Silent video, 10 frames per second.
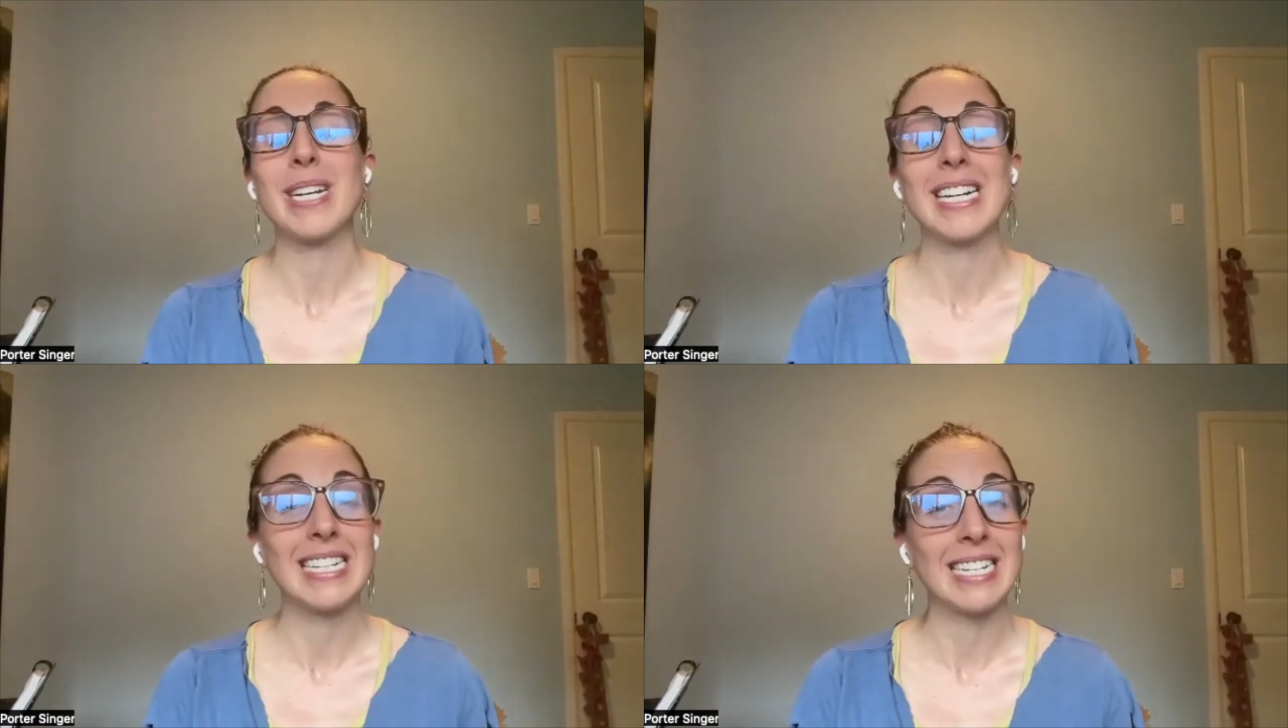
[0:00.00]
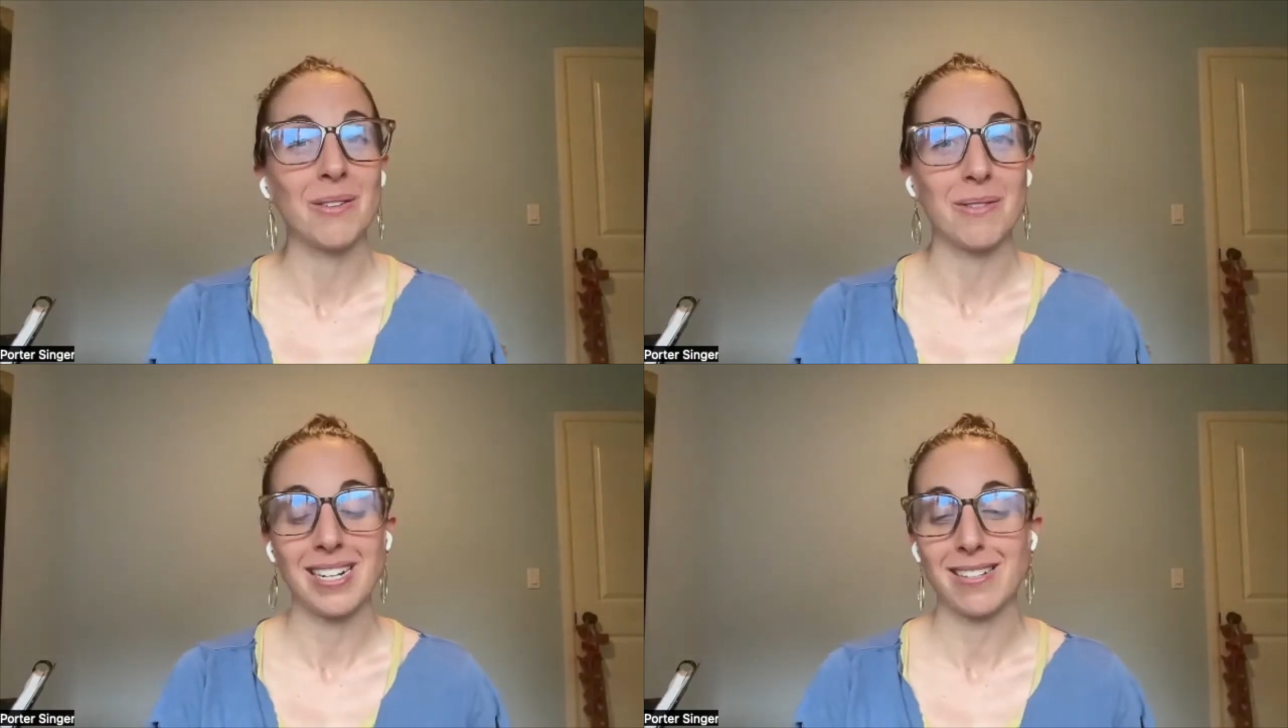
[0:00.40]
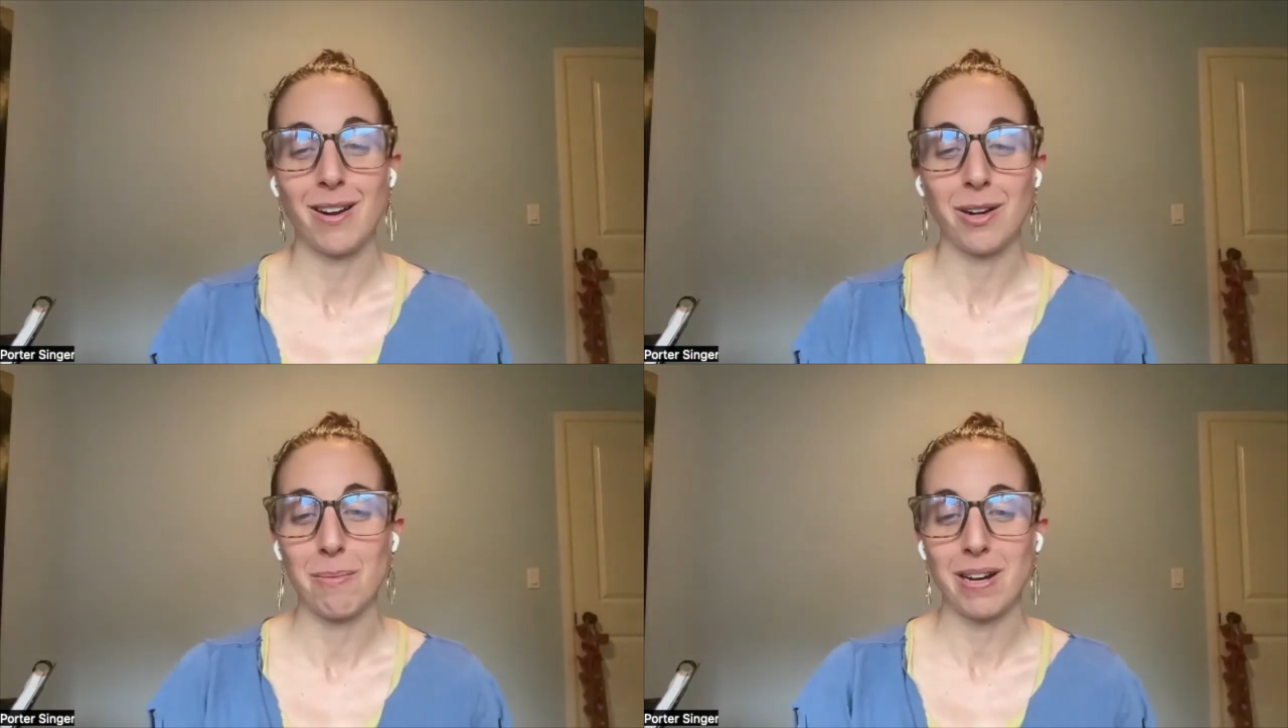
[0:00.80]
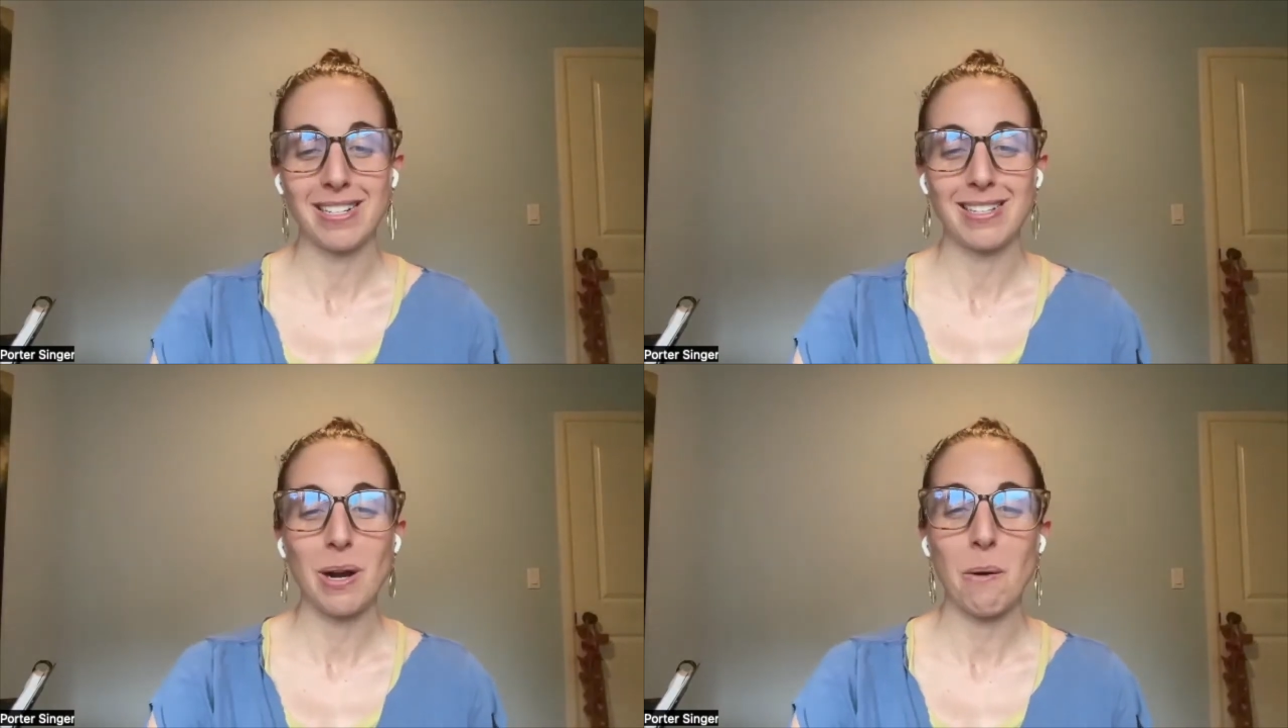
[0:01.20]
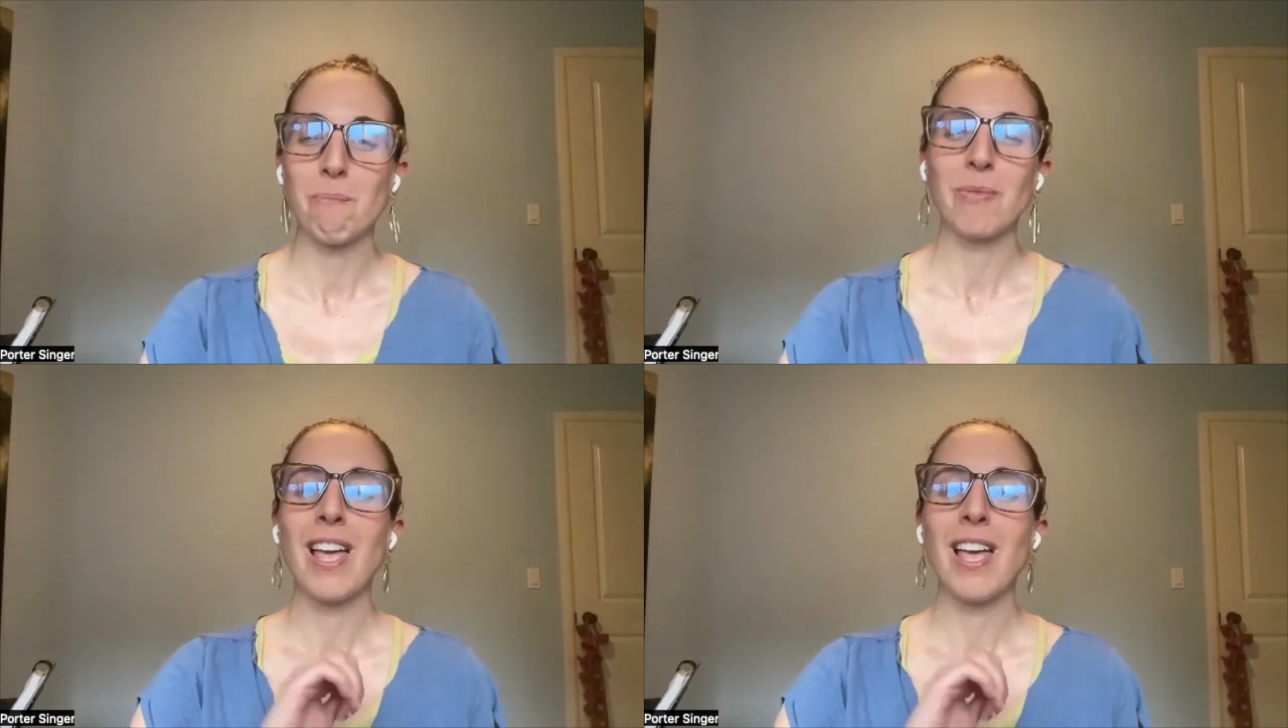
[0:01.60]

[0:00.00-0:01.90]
but I didn't write a song about it. So,